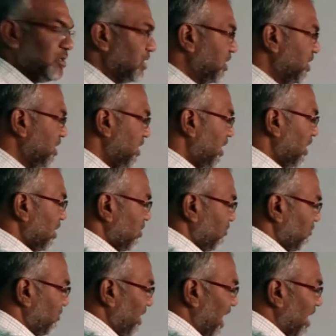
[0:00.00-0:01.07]
Here
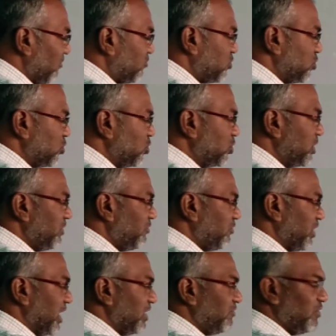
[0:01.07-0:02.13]
we have two
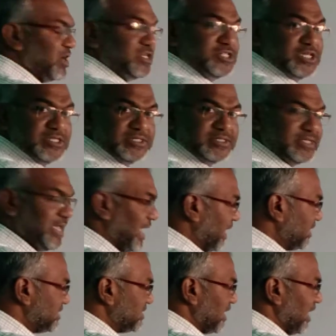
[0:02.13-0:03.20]
different functions,
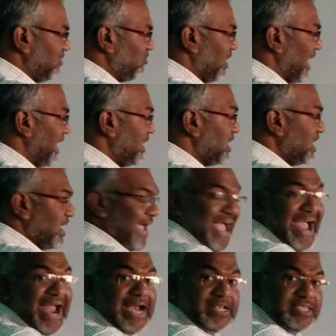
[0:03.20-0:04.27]
x and y,
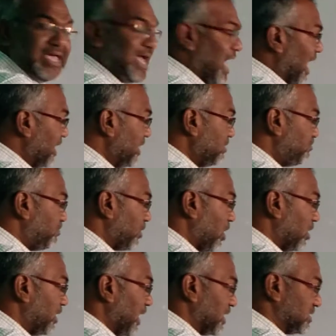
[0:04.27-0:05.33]
and they are in
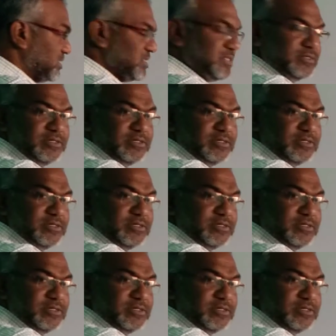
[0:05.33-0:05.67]
product.